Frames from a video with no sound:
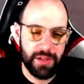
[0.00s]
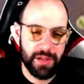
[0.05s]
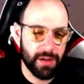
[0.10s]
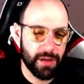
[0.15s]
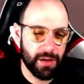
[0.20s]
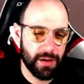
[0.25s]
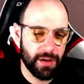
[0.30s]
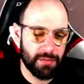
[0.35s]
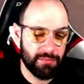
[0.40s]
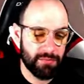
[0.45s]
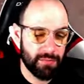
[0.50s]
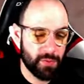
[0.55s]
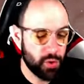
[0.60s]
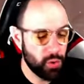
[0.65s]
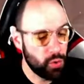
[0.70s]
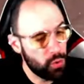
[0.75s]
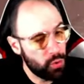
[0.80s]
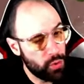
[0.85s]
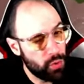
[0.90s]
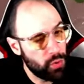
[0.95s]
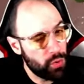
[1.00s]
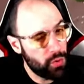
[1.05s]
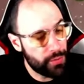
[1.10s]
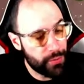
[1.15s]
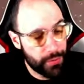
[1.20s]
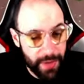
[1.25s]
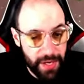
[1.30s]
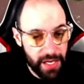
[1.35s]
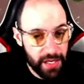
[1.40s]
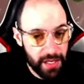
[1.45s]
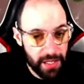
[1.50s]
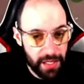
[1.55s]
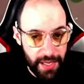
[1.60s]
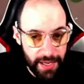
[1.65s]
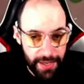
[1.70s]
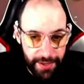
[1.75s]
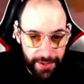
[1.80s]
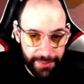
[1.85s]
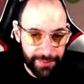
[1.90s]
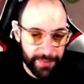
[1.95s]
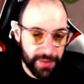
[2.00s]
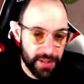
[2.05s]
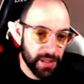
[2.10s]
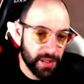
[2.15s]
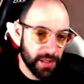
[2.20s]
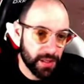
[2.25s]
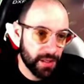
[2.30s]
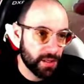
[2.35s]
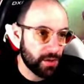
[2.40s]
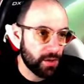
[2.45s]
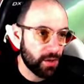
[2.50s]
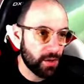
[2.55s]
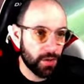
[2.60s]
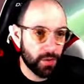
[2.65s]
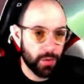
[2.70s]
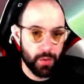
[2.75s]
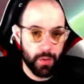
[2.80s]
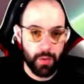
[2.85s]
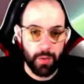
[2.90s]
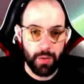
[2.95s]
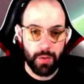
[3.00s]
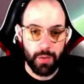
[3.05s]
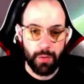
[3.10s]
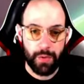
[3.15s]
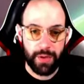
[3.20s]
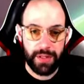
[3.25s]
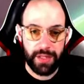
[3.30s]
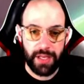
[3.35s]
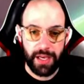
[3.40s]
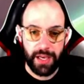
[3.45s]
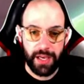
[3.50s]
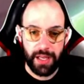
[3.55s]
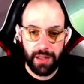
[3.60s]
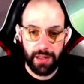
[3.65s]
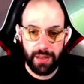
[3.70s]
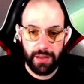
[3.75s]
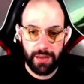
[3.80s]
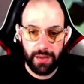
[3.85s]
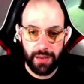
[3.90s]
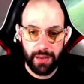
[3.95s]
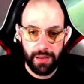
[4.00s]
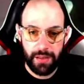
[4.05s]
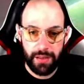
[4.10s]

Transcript: tier two, three later. Oh, what the hell?